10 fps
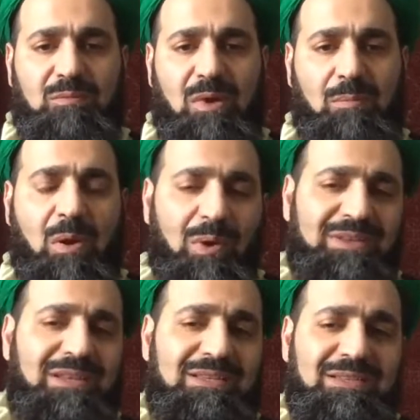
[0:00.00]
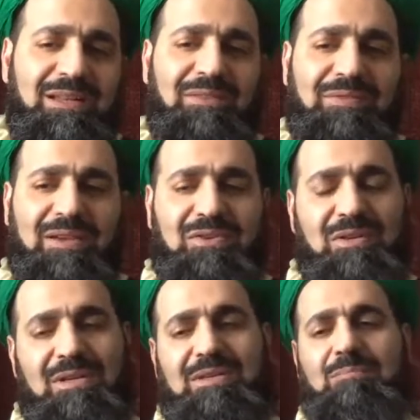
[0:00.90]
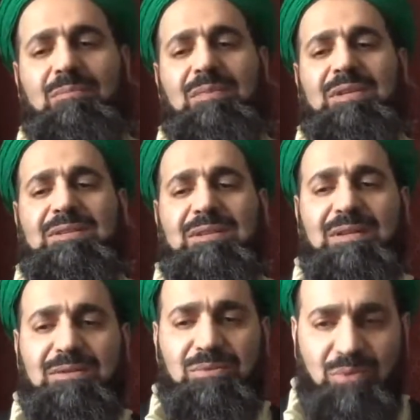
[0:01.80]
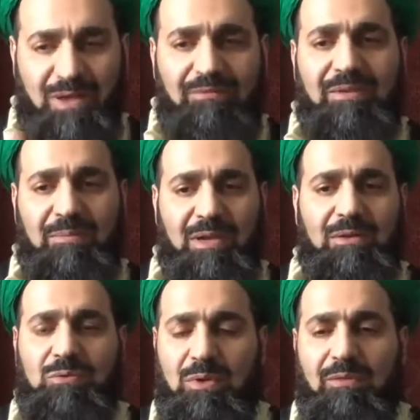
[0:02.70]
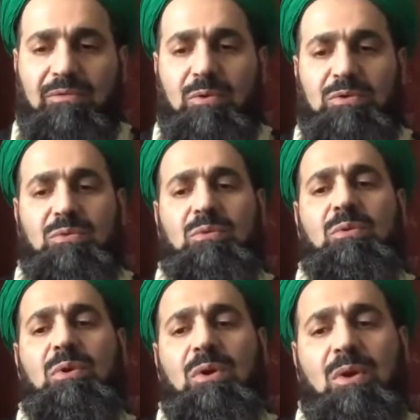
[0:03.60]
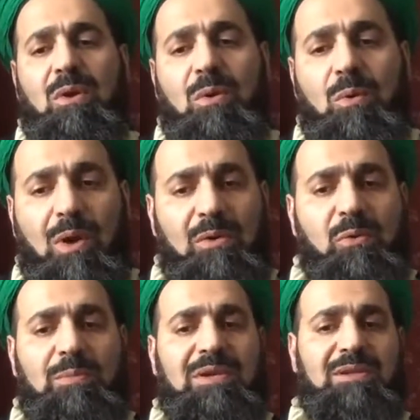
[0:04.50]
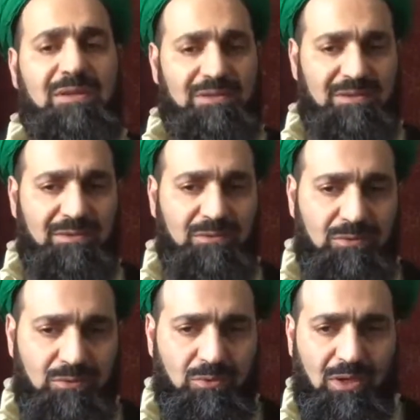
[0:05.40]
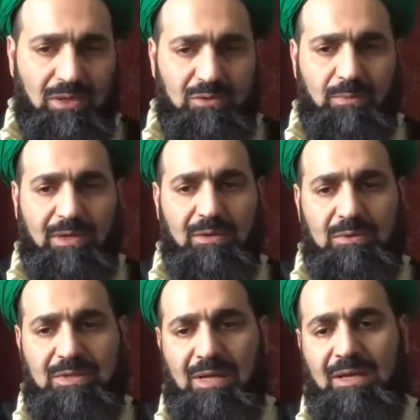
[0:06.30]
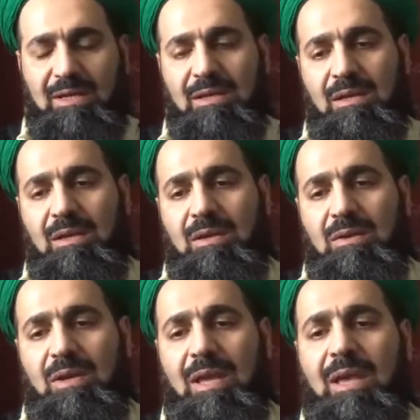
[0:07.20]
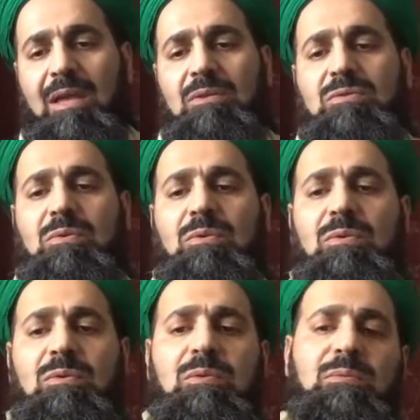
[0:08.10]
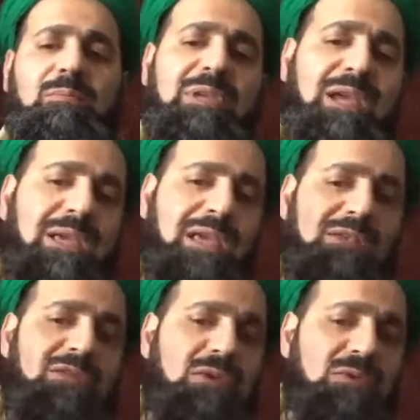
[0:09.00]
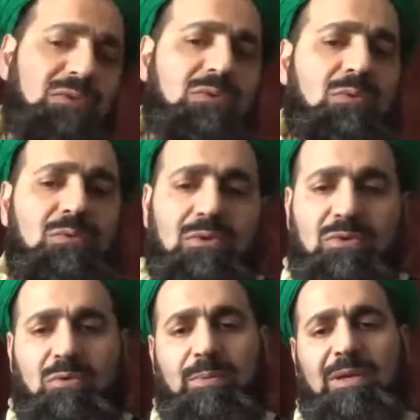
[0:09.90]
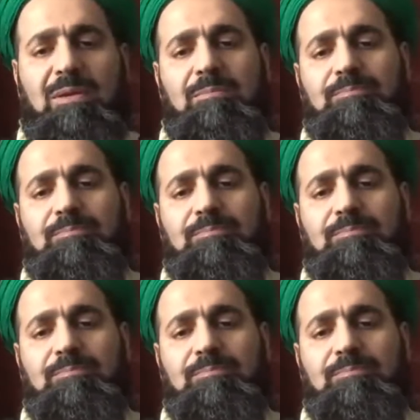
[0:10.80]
Mawadda is not affection; it's to love them, yani, to love those who are obedient to Allah subhanahu wa ta'ala, and to be against those who disobey him,